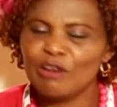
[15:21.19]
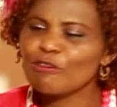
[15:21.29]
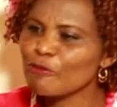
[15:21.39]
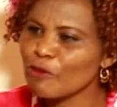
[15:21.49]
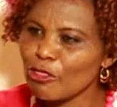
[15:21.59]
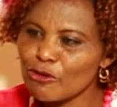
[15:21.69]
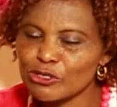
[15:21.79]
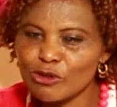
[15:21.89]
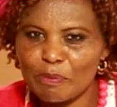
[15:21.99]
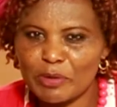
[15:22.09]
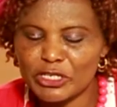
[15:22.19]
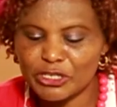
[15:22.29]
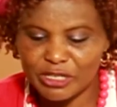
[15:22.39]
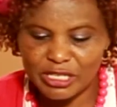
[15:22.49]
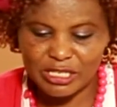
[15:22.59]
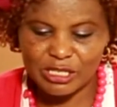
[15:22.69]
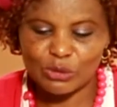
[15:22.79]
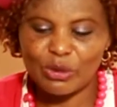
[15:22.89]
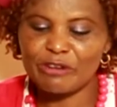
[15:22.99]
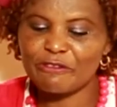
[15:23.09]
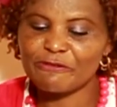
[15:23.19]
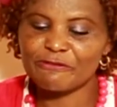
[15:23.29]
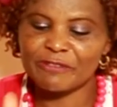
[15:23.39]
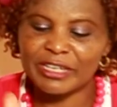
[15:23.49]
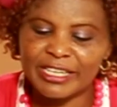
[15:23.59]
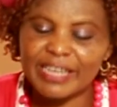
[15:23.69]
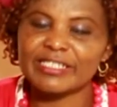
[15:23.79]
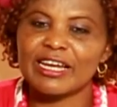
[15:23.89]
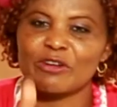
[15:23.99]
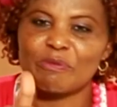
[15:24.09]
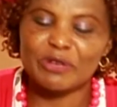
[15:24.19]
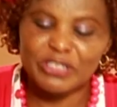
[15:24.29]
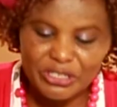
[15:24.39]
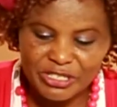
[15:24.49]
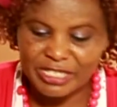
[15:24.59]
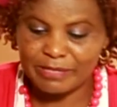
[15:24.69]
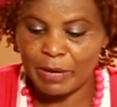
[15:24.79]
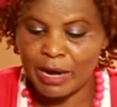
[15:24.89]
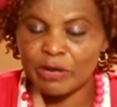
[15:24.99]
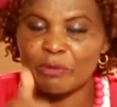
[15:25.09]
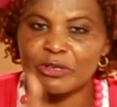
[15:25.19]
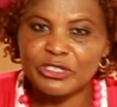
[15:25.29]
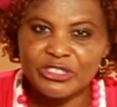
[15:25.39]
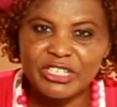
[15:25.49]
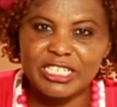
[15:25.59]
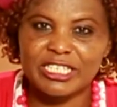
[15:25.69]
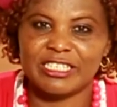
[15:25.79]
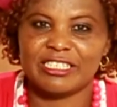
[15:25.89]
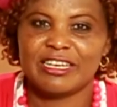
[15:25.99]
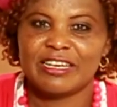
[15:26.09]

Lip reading: Look for those opportunities. When you get an opportunity,